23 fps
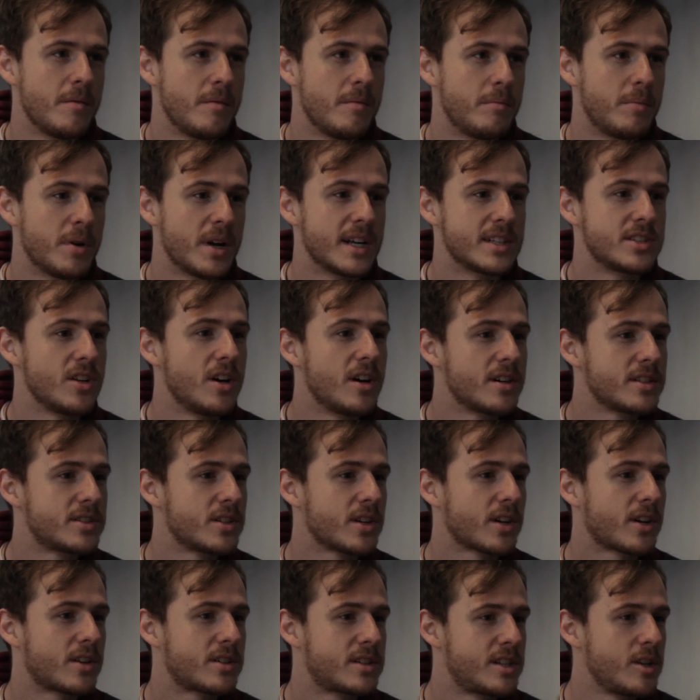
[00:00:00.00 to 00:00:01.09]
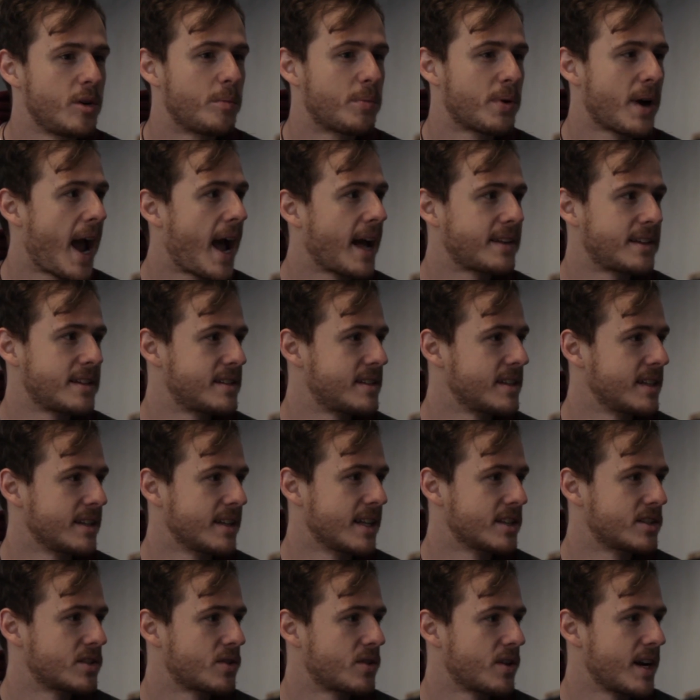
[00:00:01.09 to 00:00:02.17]
But as long as they're still practicing,
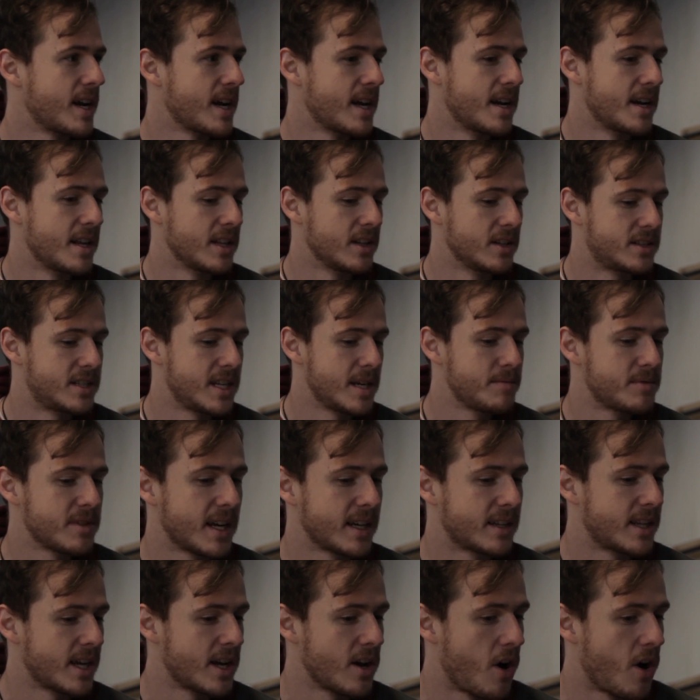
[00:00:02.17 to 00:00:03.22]
that's great, and it seems like they